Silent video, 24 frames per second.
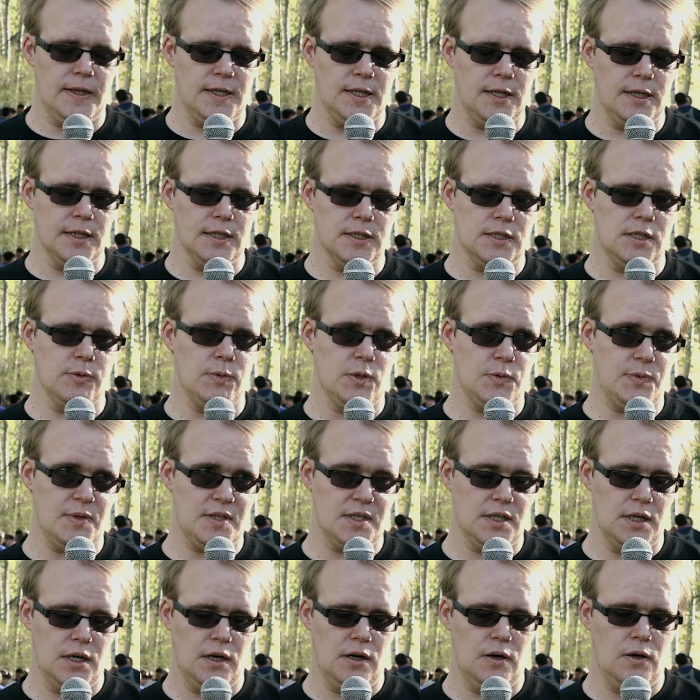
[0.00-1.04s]
Attending C++
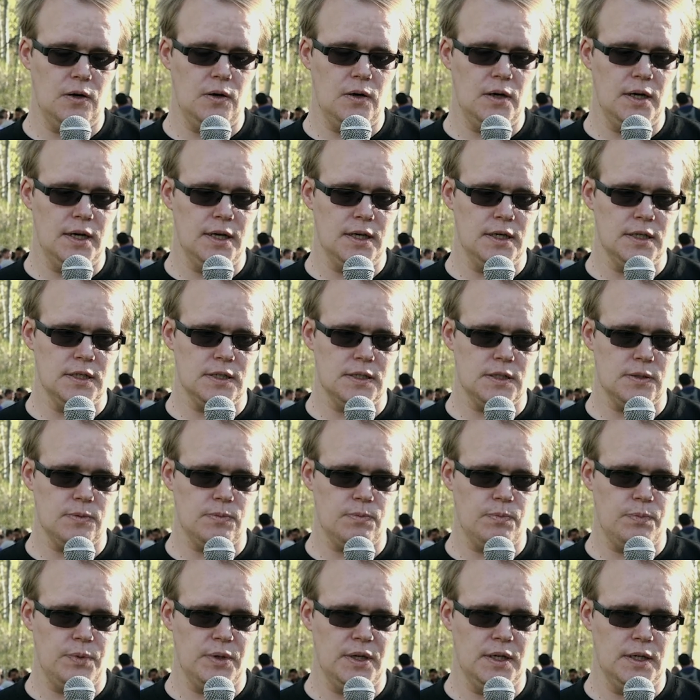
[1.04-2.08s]
Now has
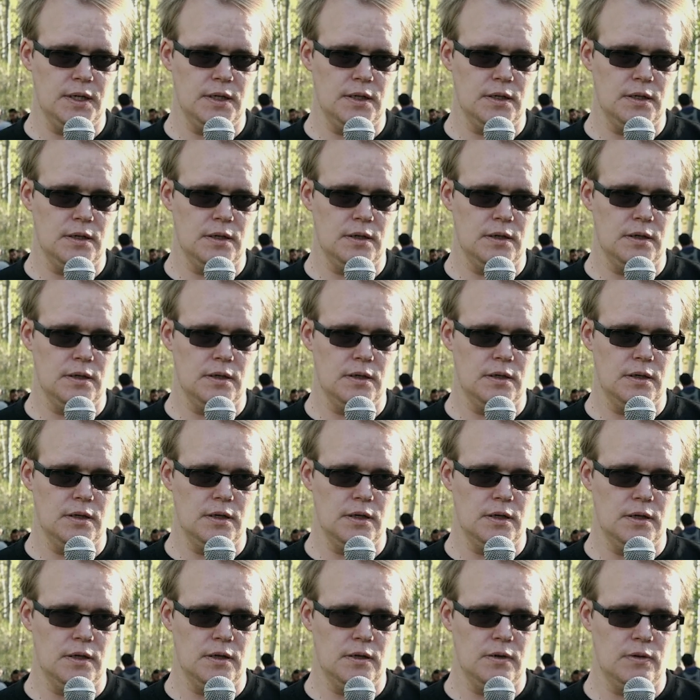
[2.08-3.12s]
been
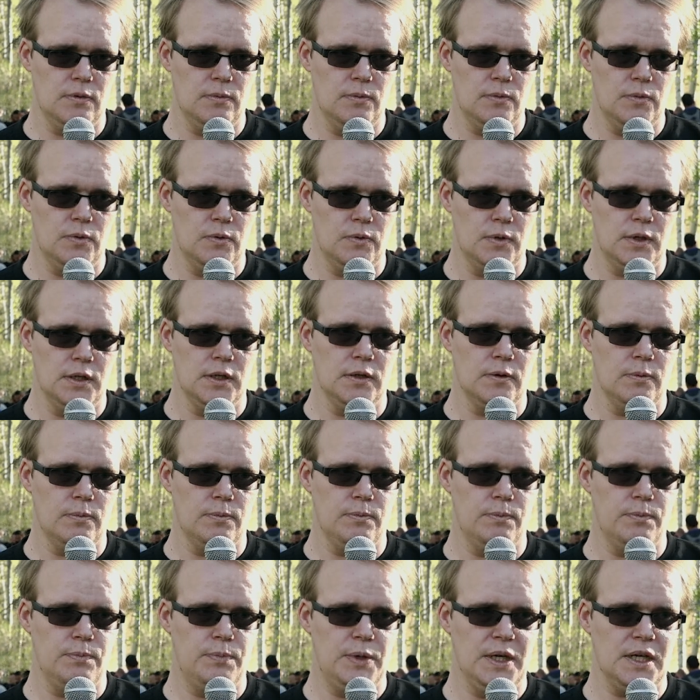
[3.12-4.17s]
a really
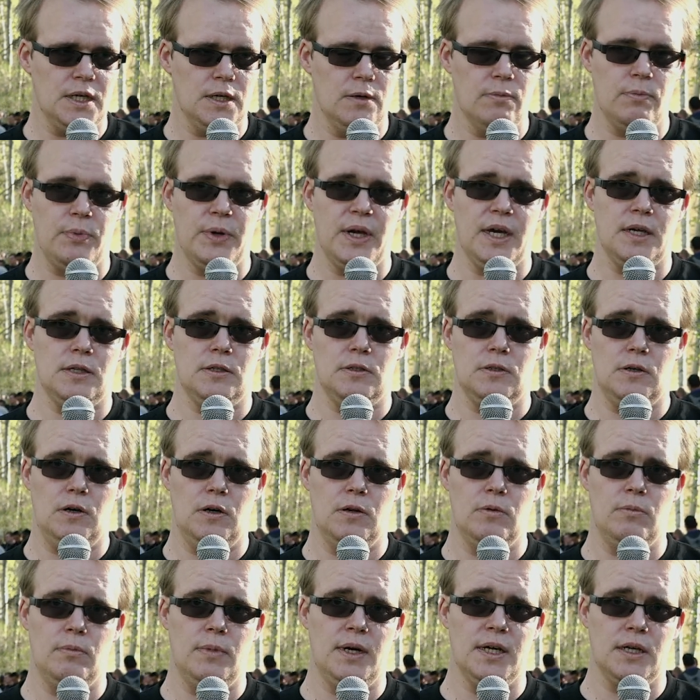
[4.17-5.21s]
big impact
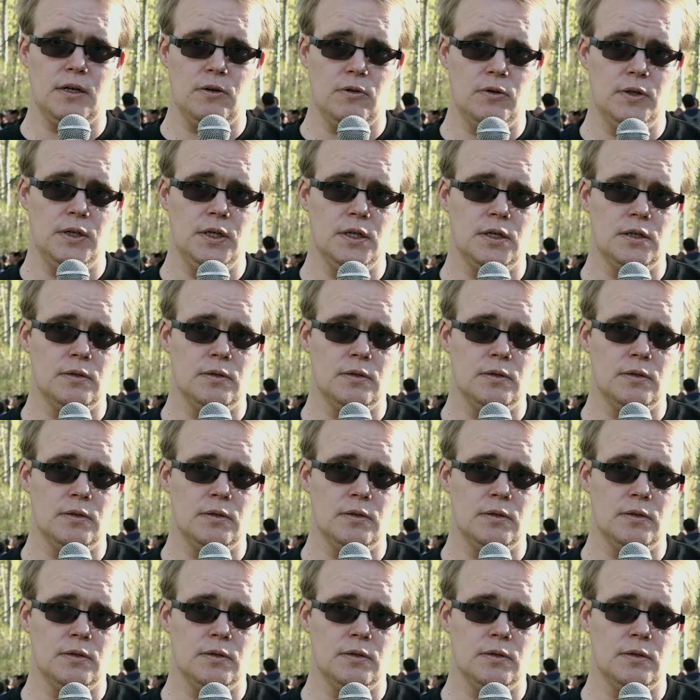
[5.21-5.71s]
on my career.